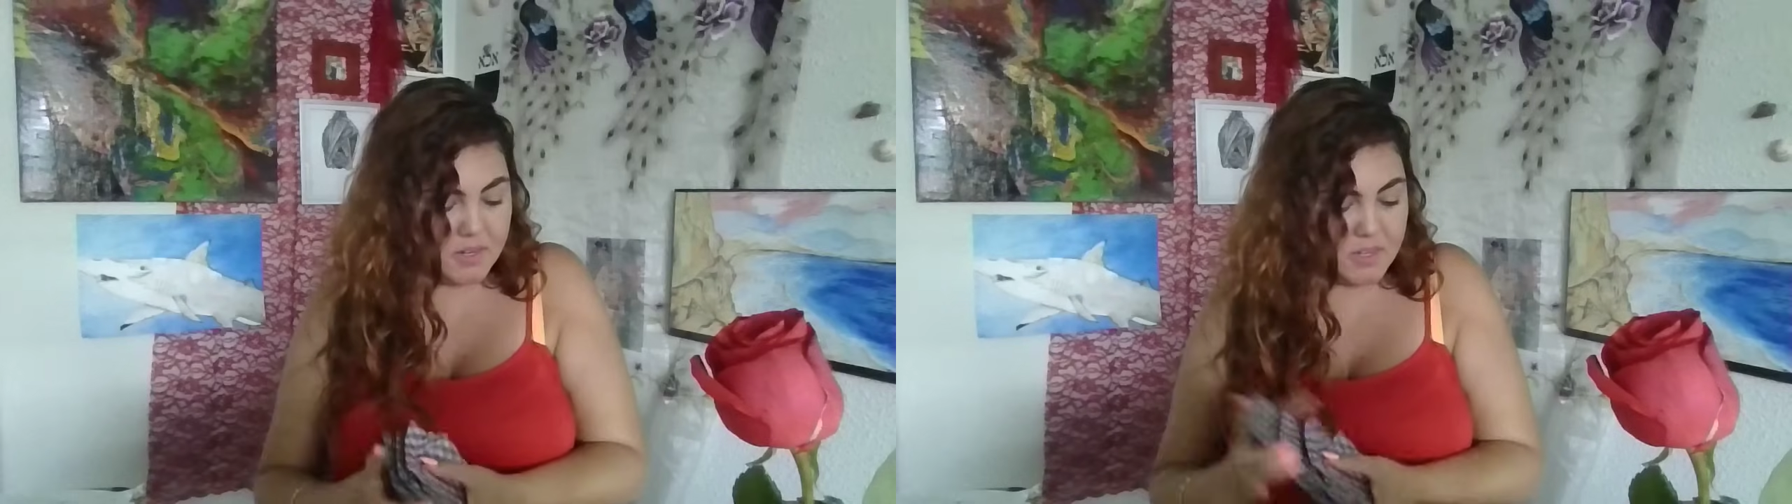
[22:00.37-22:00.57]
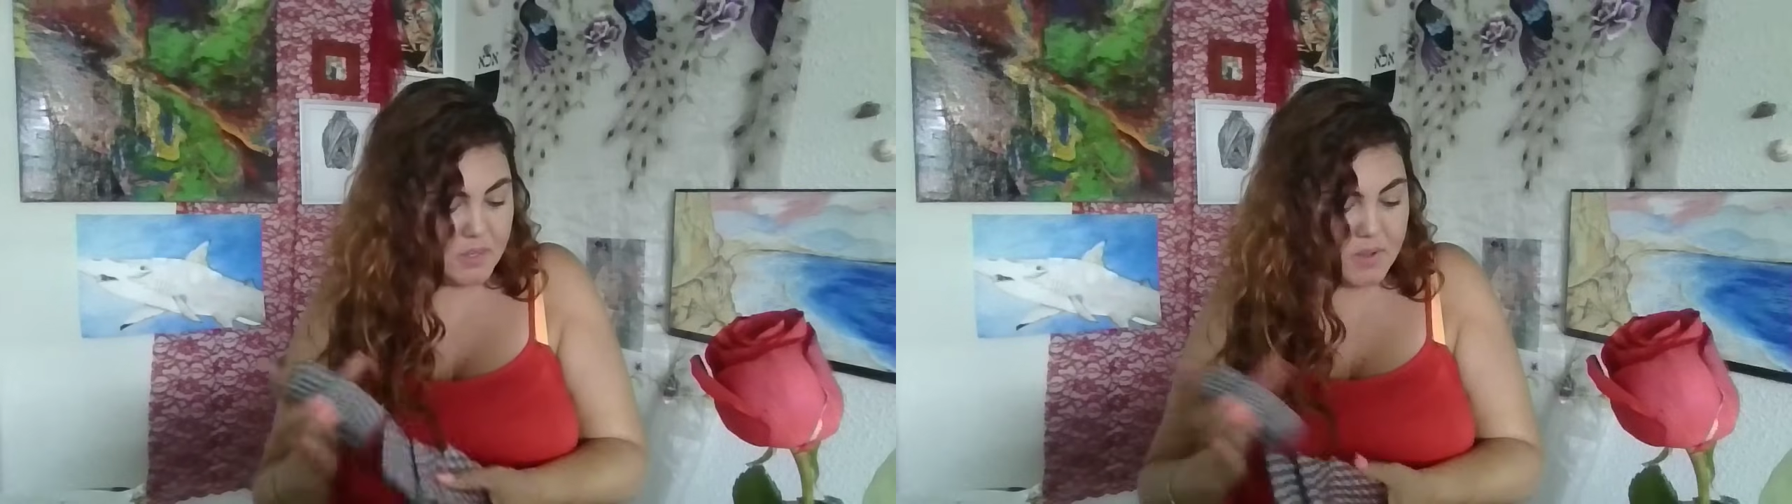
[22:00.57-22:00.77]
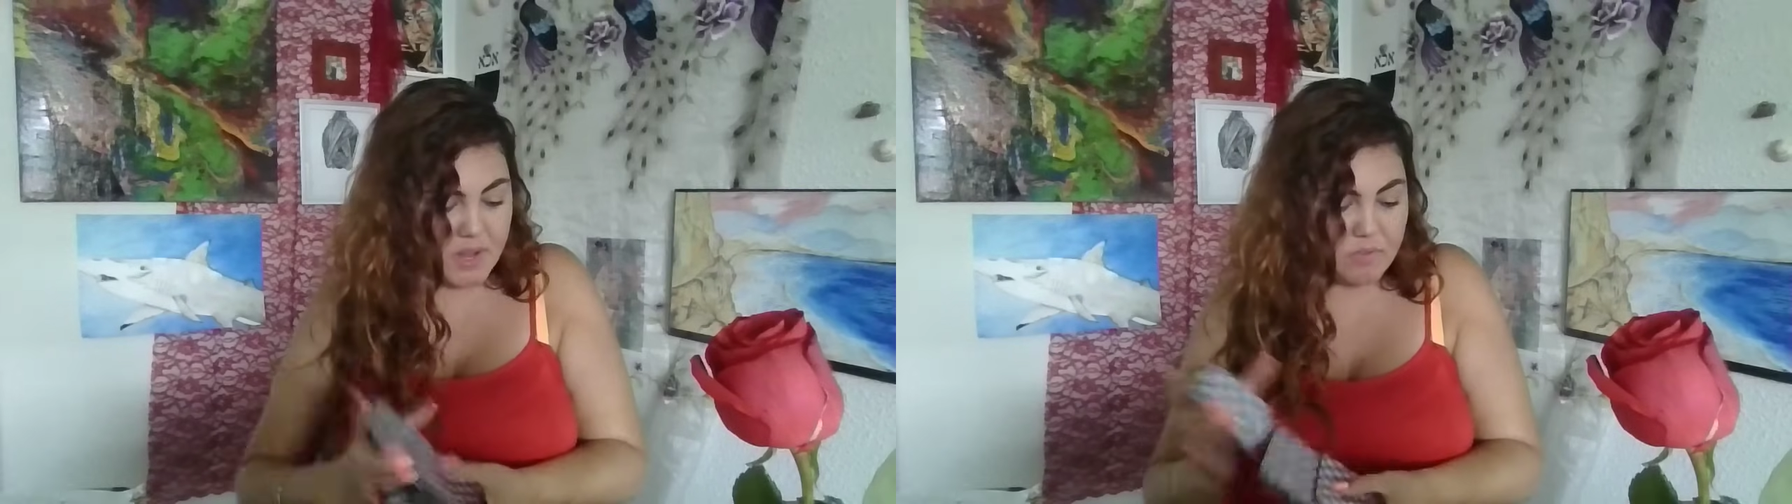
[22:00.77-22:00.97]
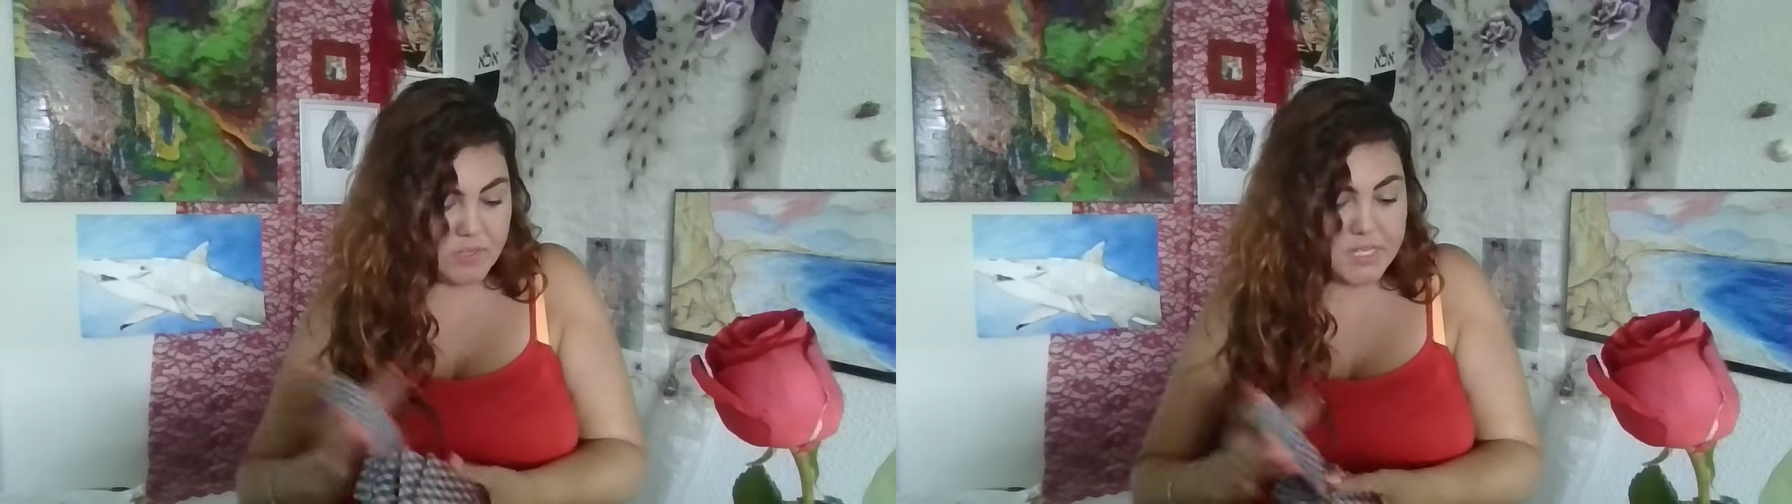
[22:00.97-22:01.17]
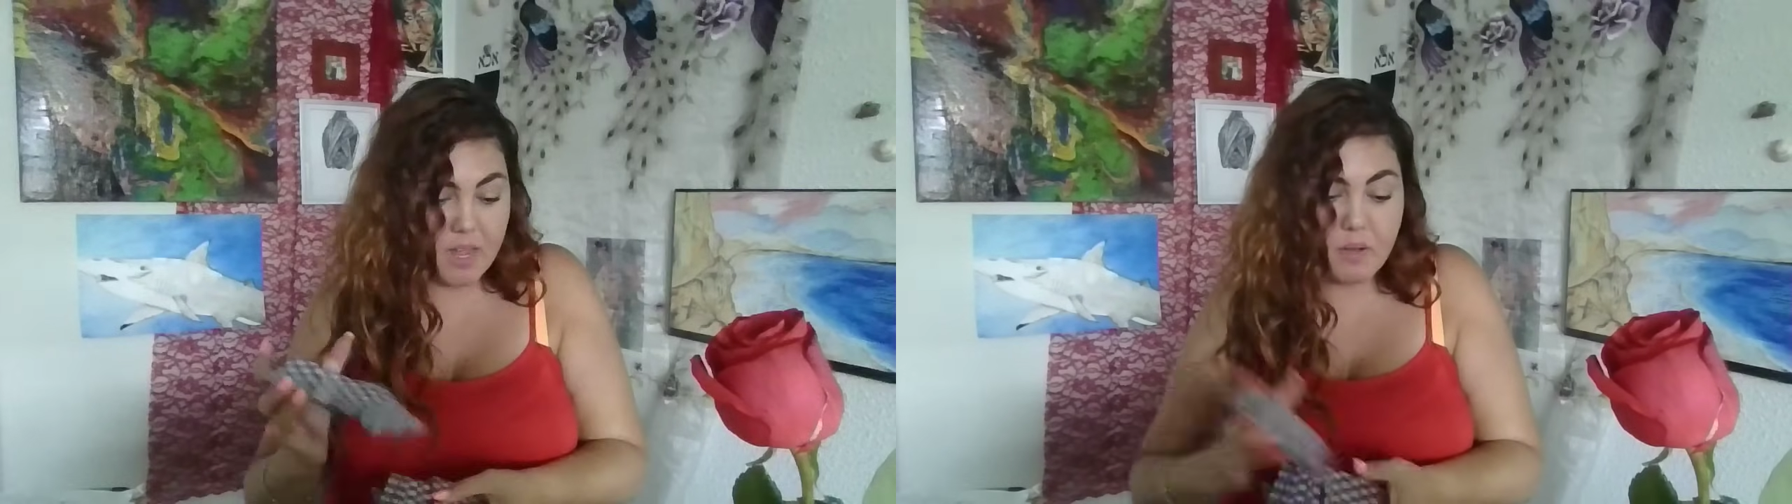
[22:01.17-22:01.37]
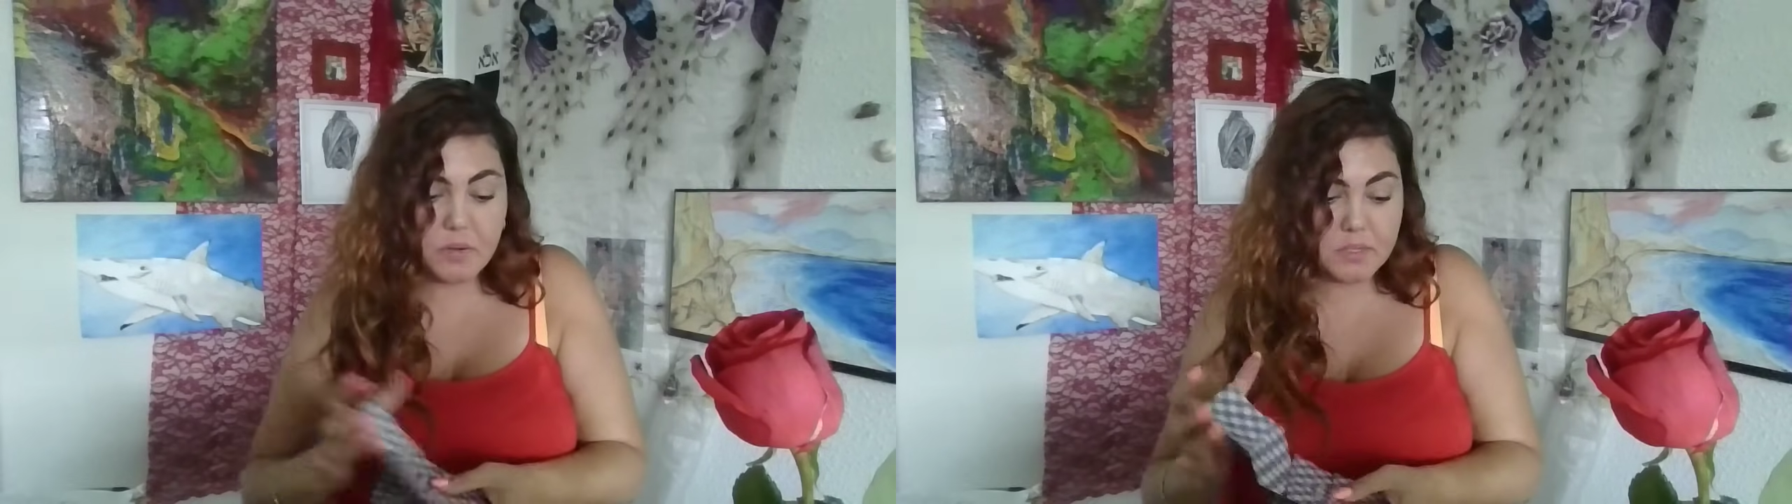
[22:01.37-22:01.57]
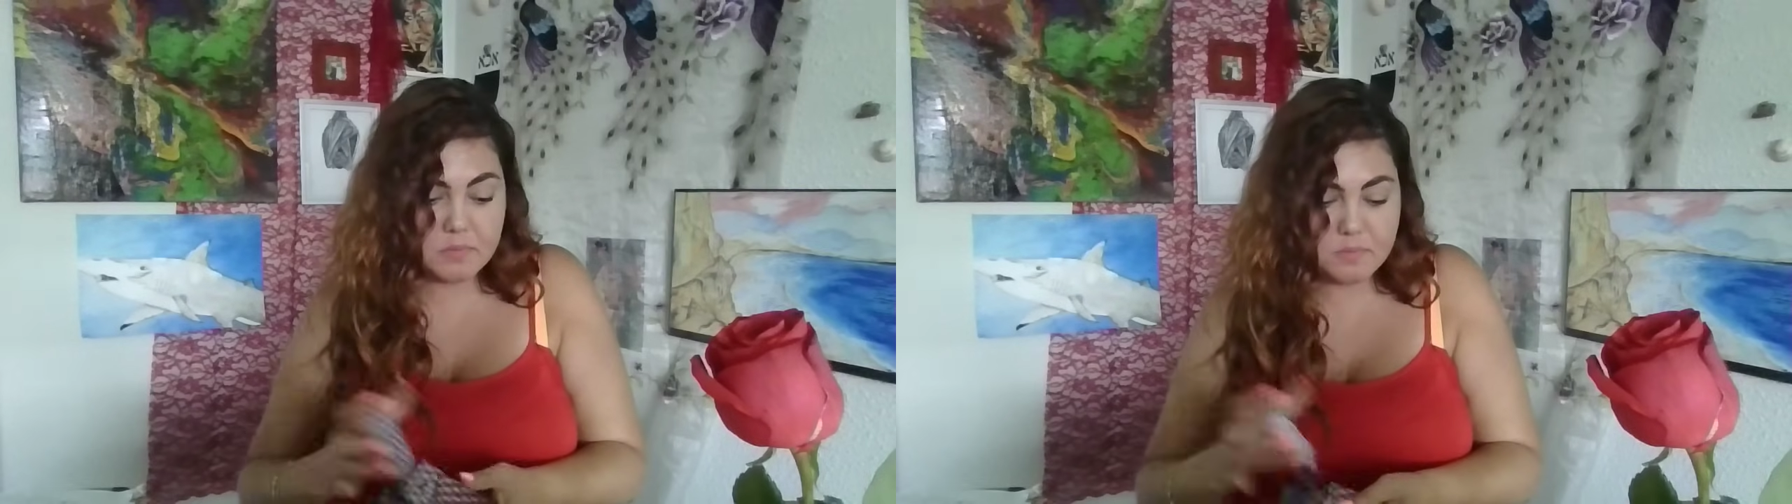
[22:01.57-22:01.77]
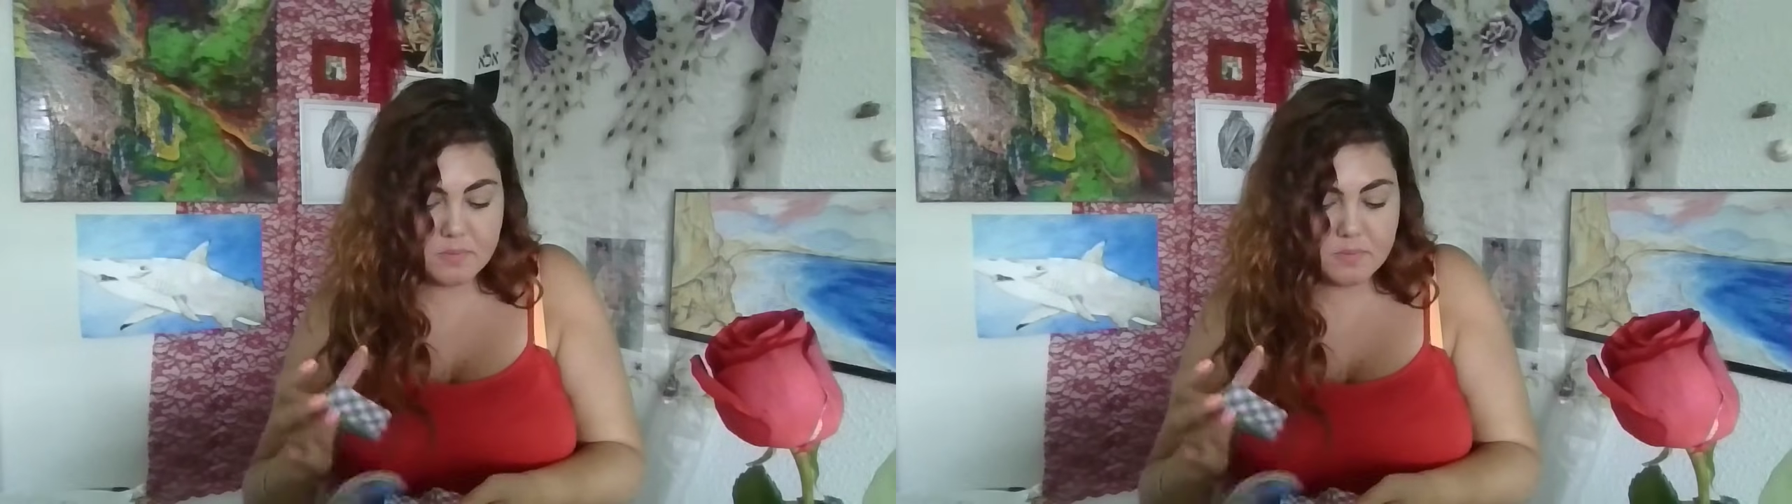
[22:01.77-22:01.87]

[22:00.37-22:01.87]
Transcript: You have the Tower.